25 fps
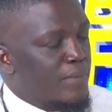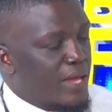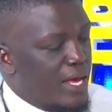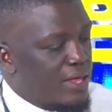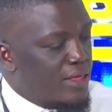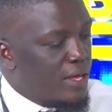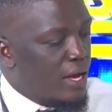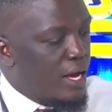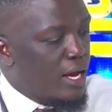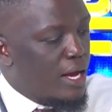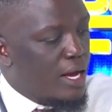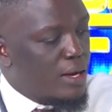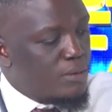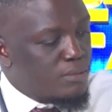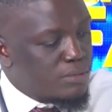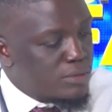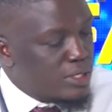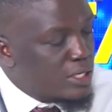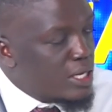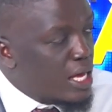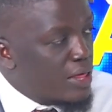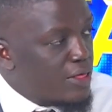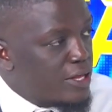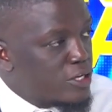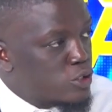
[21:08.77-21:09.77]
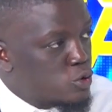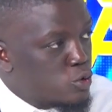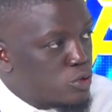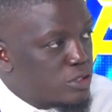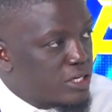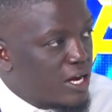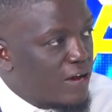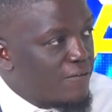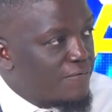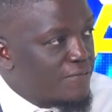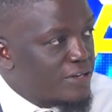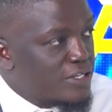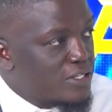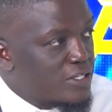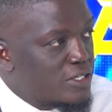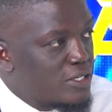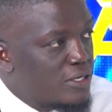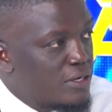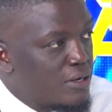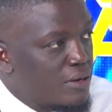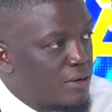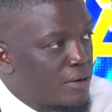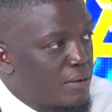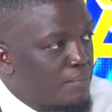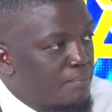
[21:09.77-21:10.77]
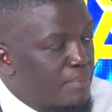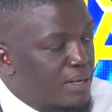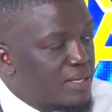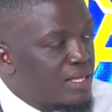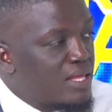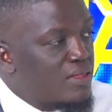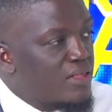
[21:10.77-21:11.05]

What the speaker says: Others don't have it. But